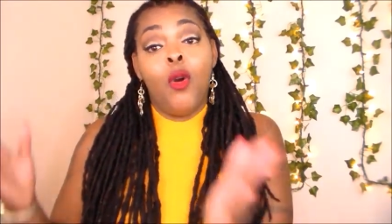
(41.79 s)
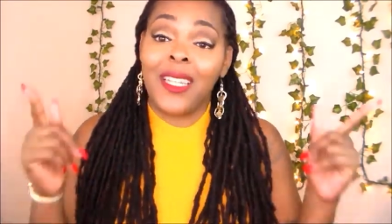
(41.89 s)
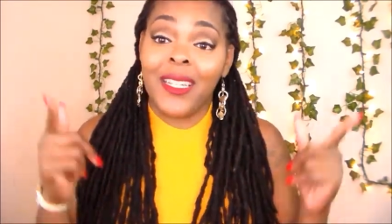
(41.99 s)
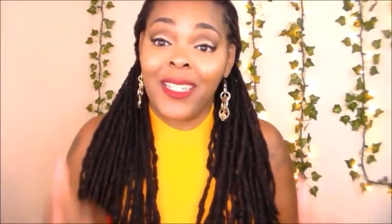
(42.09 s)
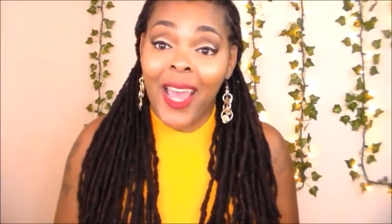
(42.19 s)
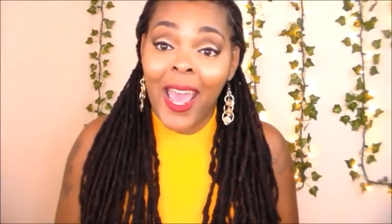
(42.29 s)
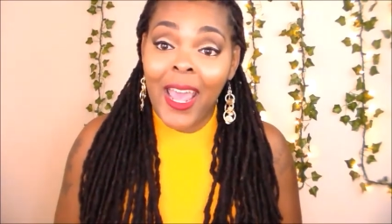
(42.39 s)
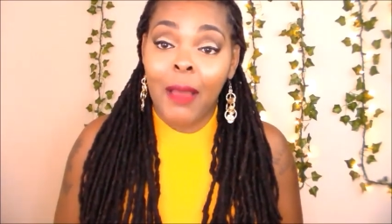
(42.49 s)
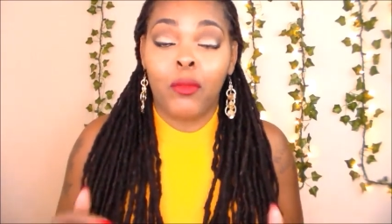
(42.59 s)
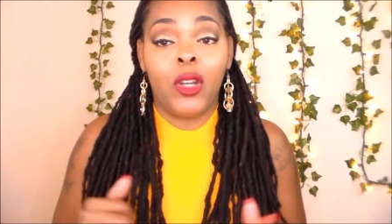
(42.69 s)

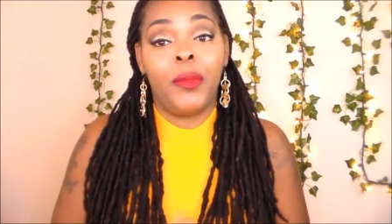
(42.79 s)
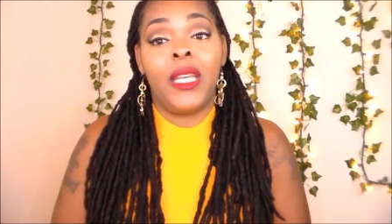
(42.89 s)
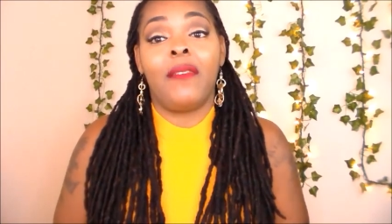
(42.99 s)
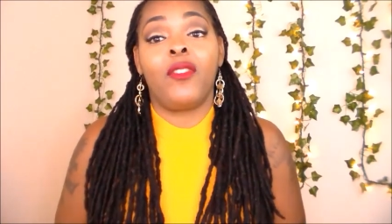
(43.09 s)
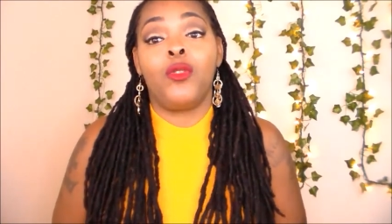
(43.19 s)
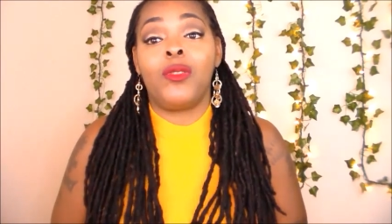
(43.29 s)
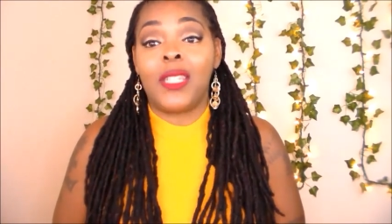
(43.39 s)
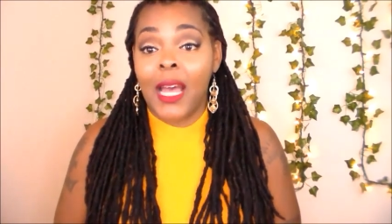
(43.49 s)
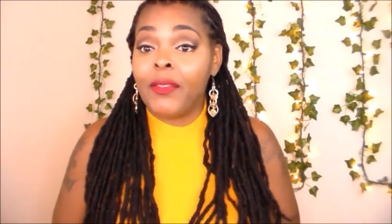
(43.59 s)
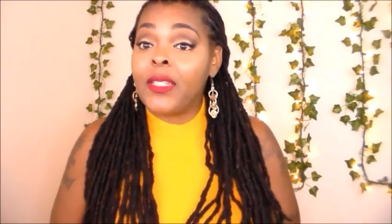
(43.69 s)
Today, I'm going to be giving you
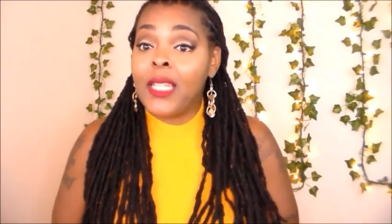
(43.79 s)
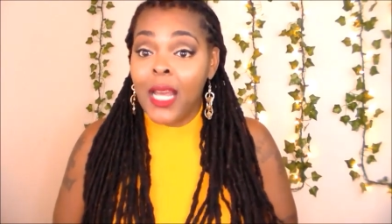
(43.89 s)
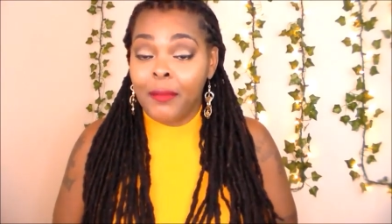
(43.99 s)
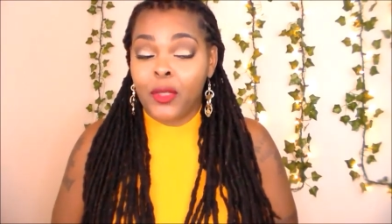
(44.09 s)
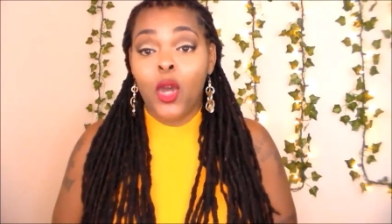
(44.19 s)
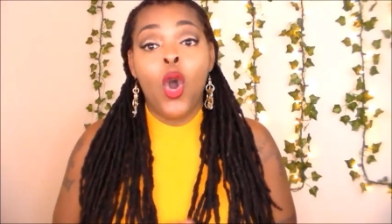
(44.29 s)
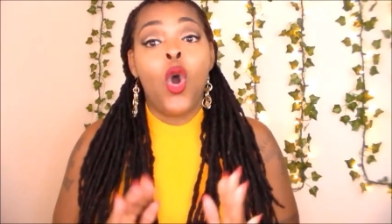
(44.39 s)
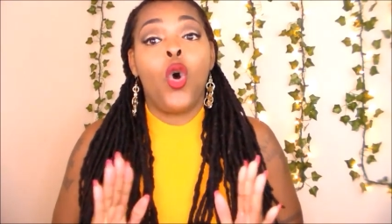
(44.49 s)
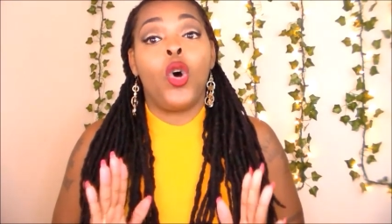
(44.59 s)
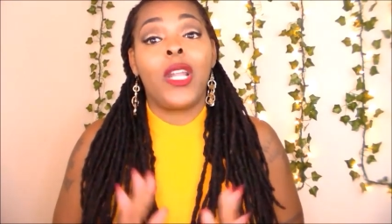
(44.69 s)
7 tips
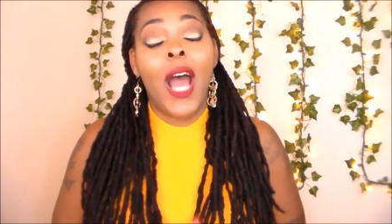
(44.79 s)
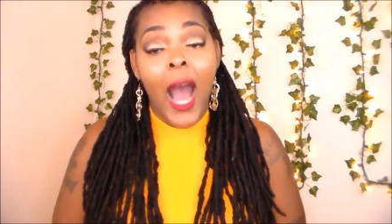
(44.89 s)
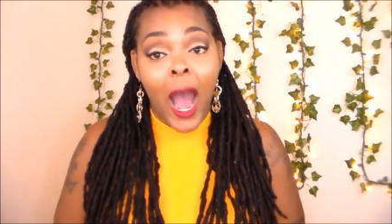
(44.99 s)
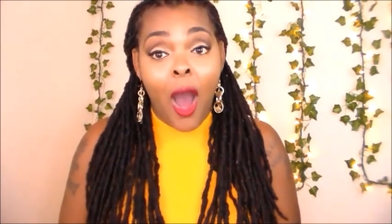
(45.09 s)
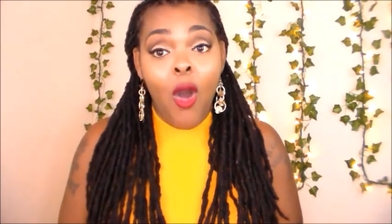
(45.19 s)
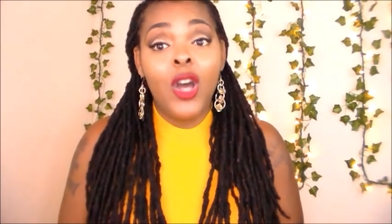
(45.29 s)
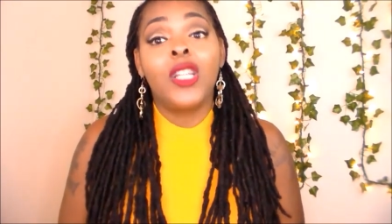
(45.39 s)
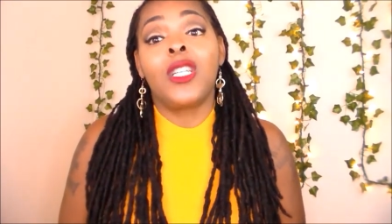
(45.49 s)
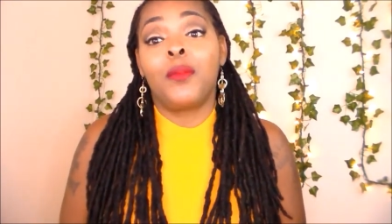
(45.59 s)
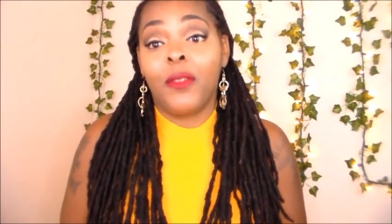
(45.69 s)
on how
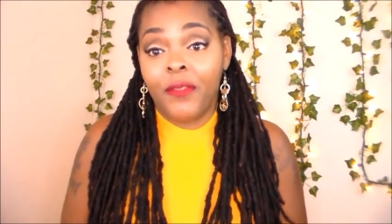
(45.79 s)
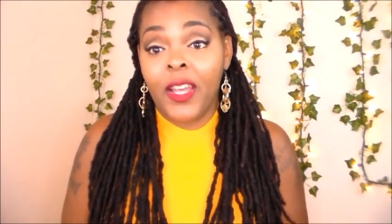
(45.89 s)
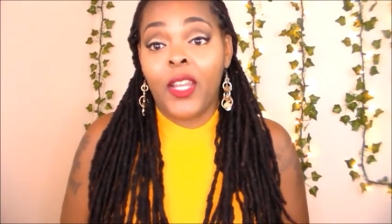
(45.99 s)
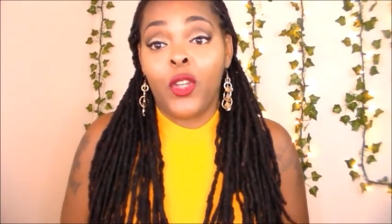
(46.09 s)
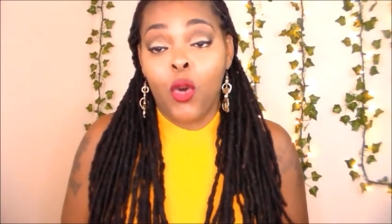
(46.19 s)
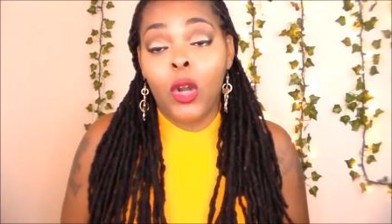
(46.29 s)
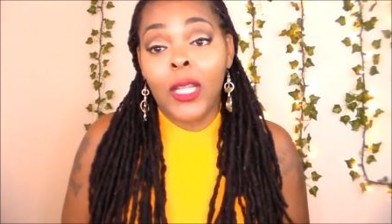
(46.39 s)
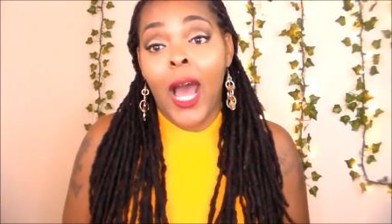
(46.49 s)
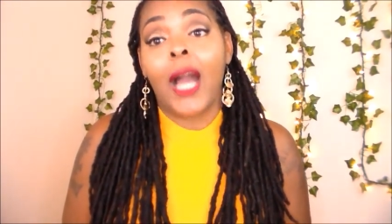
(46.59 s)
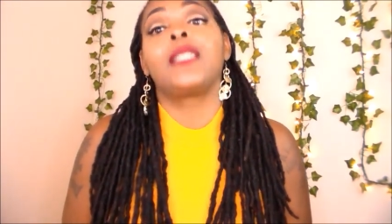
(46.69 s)
to prevent
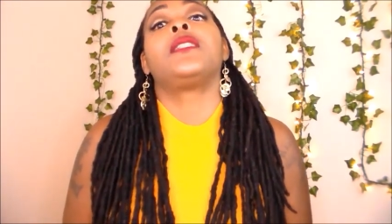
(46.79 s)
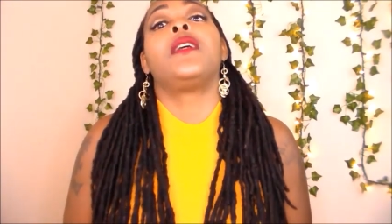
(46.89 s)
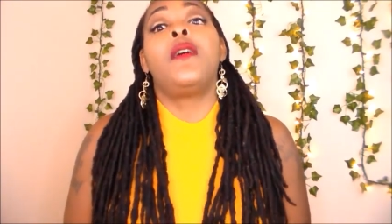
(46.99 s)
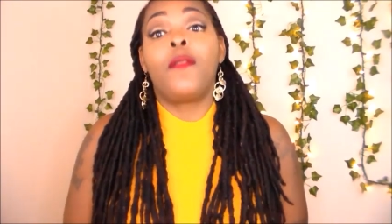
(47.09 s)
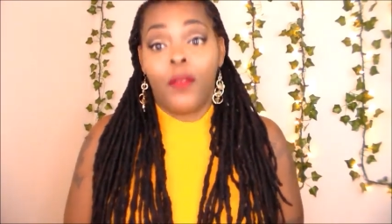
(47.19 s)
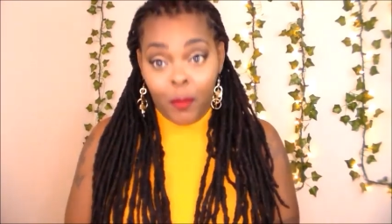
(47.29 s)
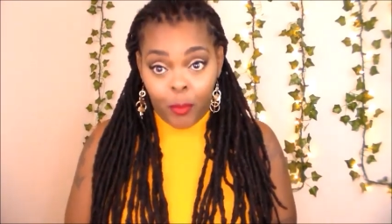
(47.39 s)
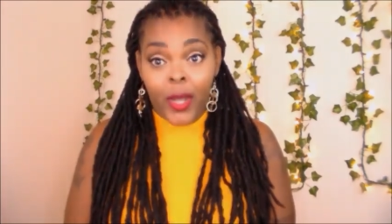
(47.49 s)
your locks from